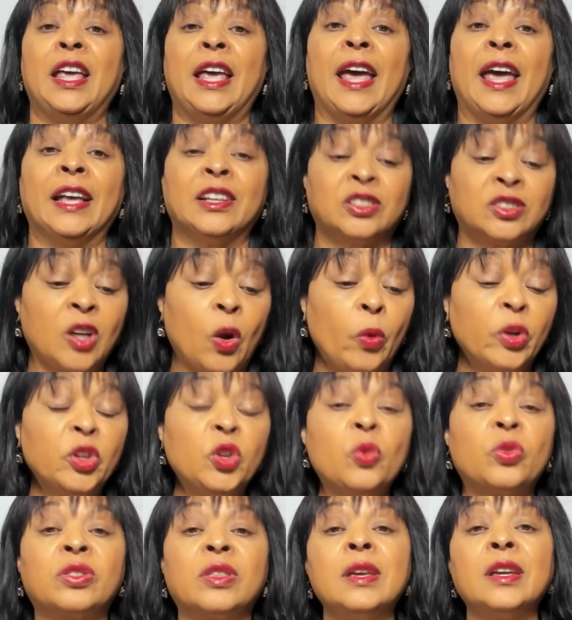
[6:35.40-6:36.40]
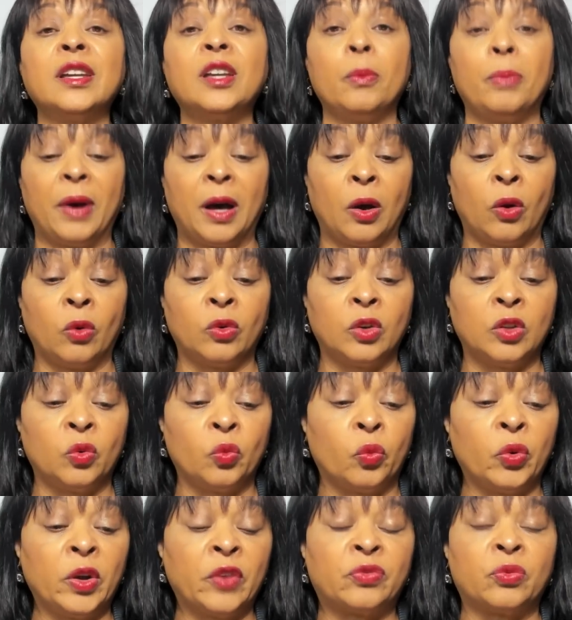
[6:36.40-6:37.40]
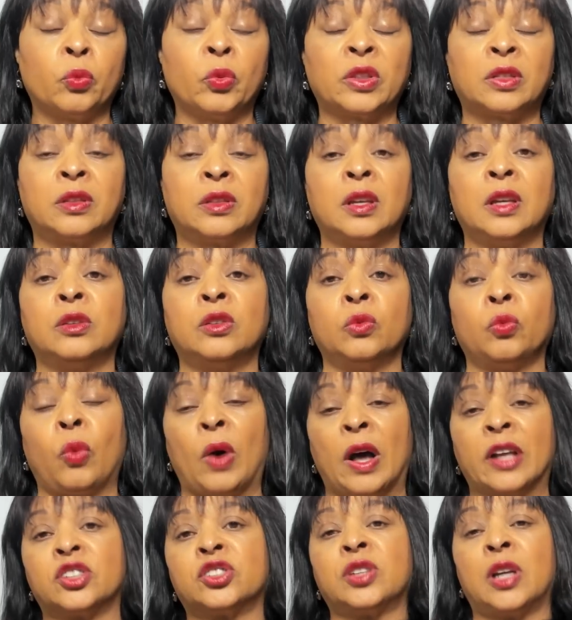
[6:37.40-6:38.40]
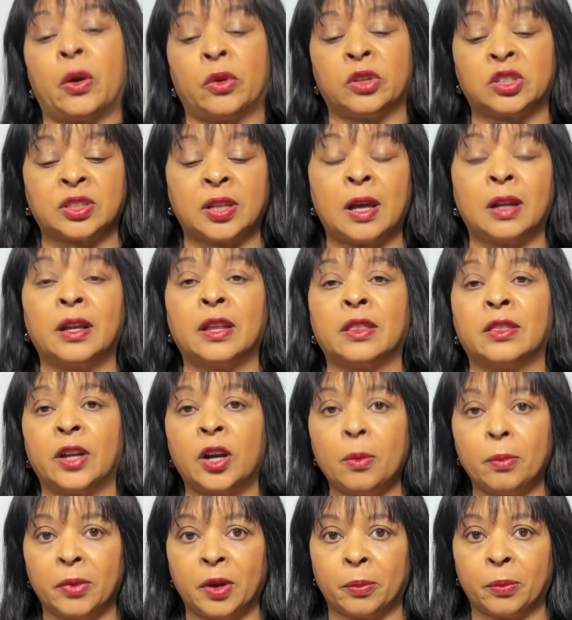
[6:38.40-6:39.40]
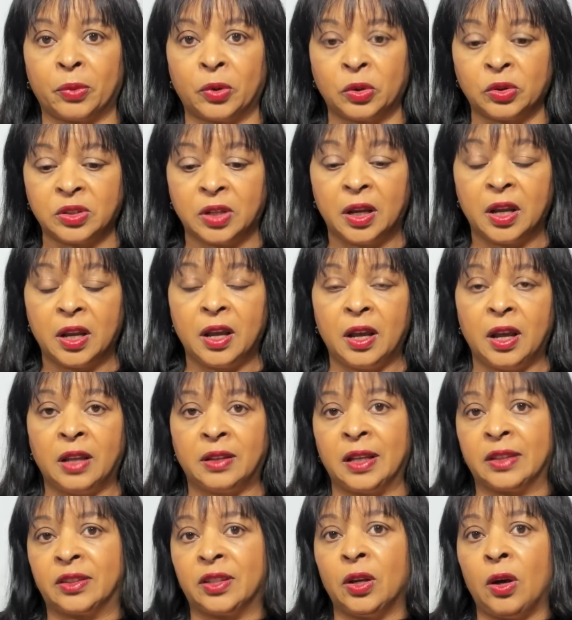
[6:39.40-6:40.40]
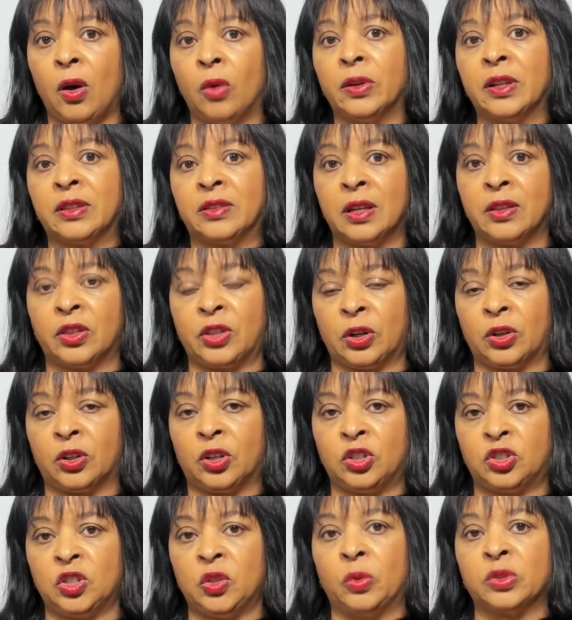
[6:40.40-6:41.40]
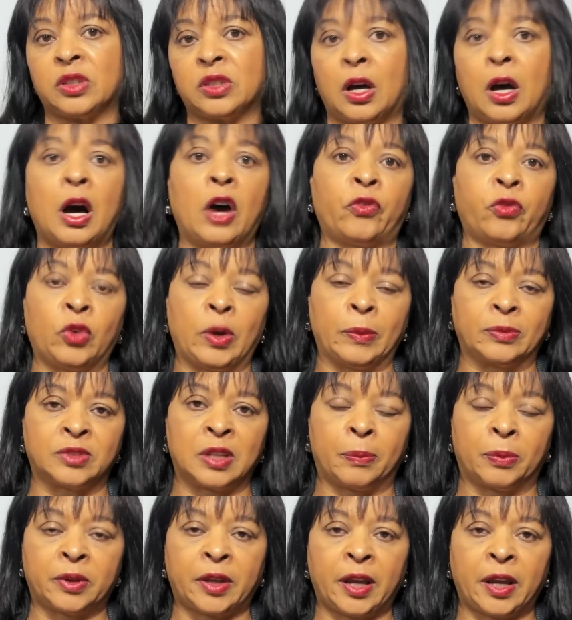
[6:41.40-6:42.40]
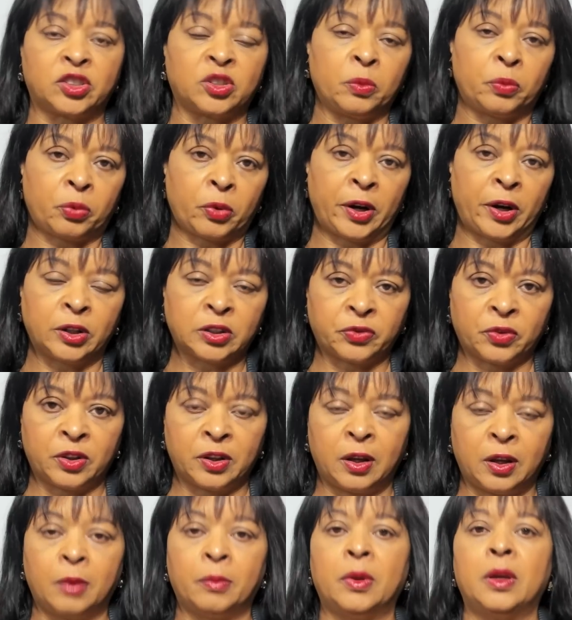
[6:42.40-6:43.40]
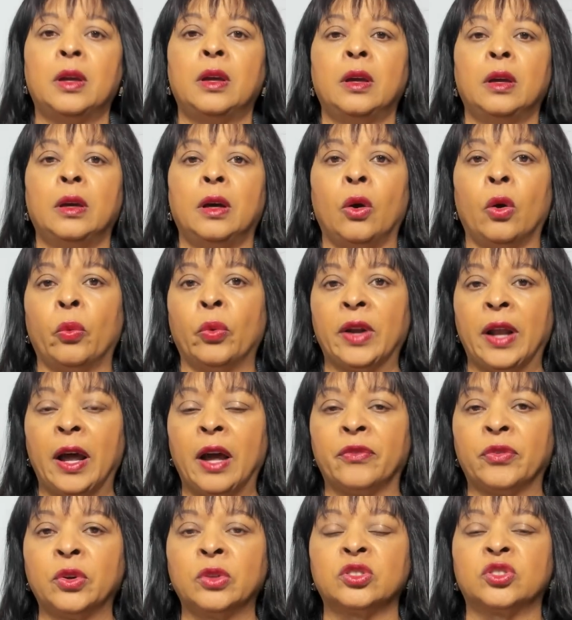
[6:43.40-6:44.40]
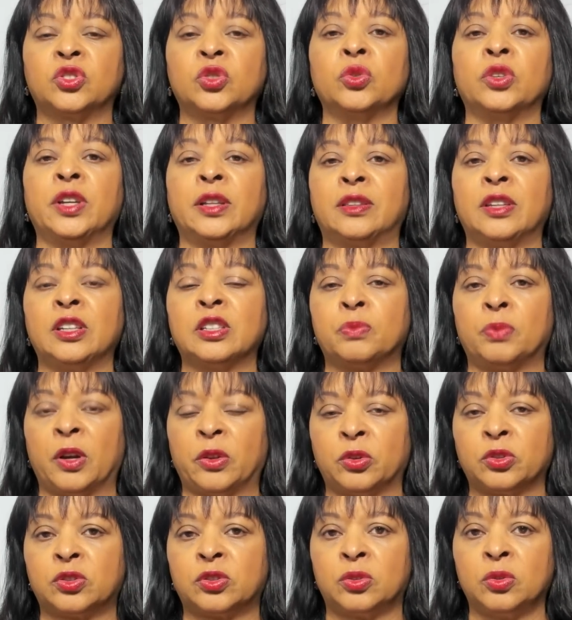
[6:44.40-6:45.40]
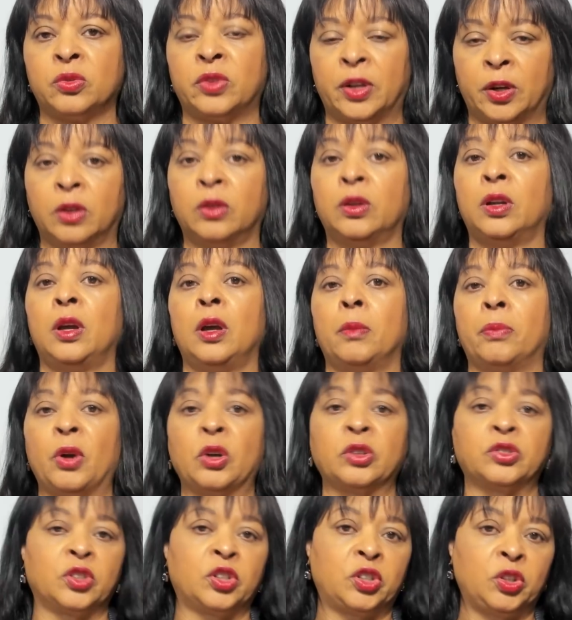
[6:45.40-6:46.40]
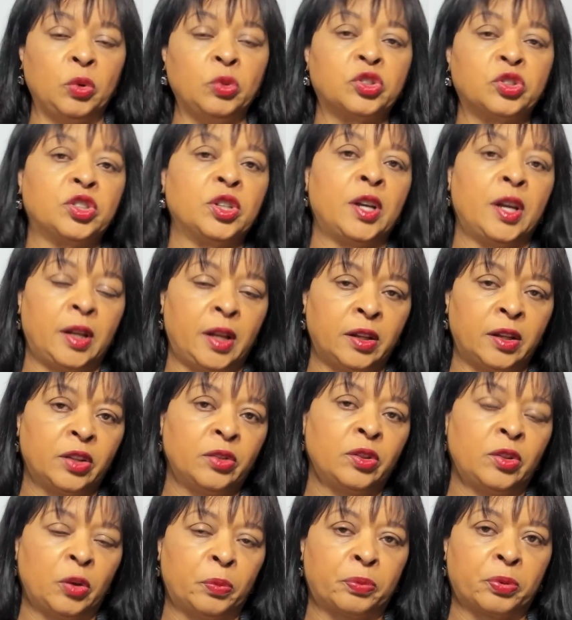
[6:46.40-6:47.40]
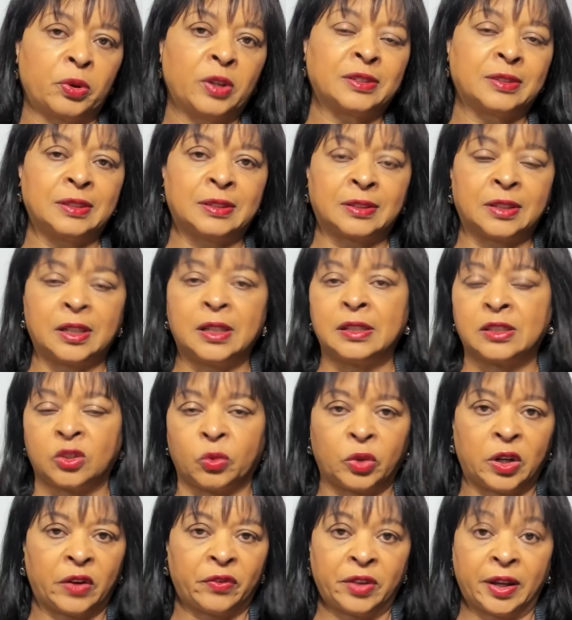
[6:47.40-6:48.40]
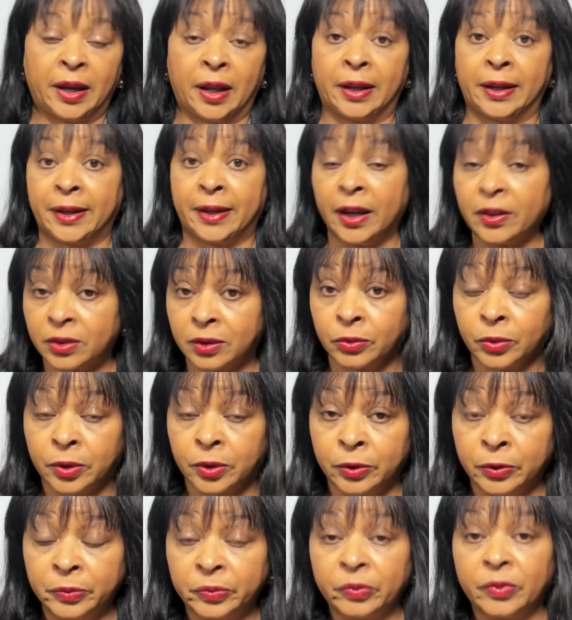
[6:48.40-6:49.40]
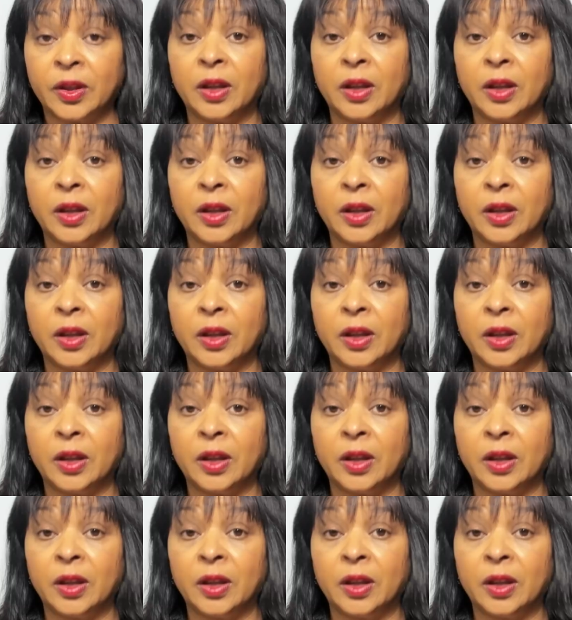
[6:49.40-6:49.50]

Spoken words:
And so when you think about with the Watchtower telling their members that the only thing that they're going to do is offer up supplication prayers for them or whatever to get these brothers through their persecution and their prison sentence or whatever they got to get through,